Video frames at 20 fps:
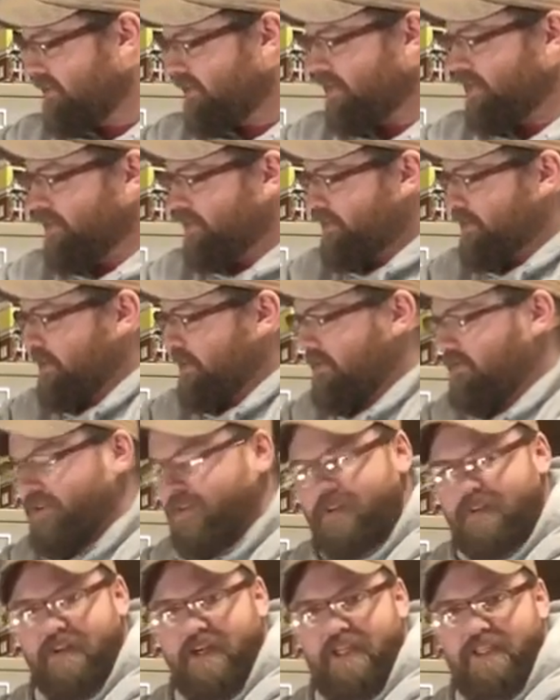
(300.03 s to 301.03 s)
you
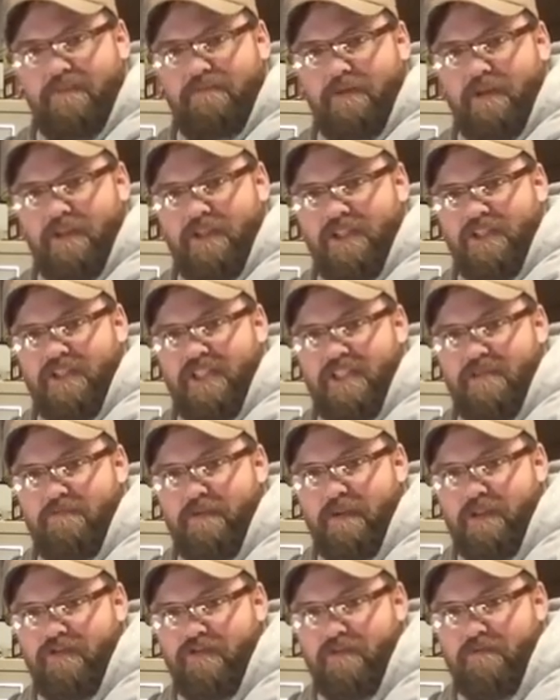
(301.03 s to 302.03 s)
would like to purchase these
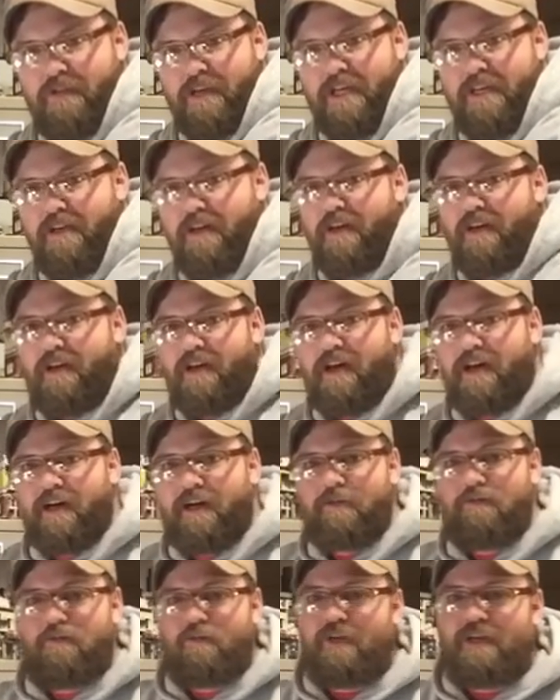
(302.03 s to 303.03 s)
books from me,
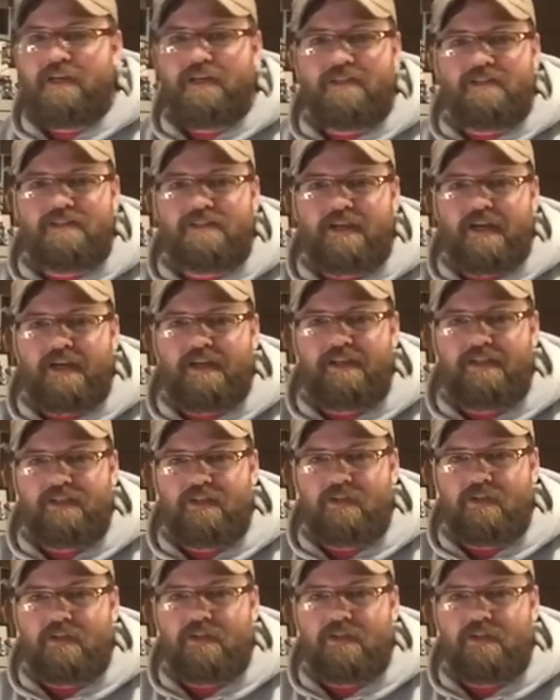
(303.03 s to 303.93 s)
we can just kind of do a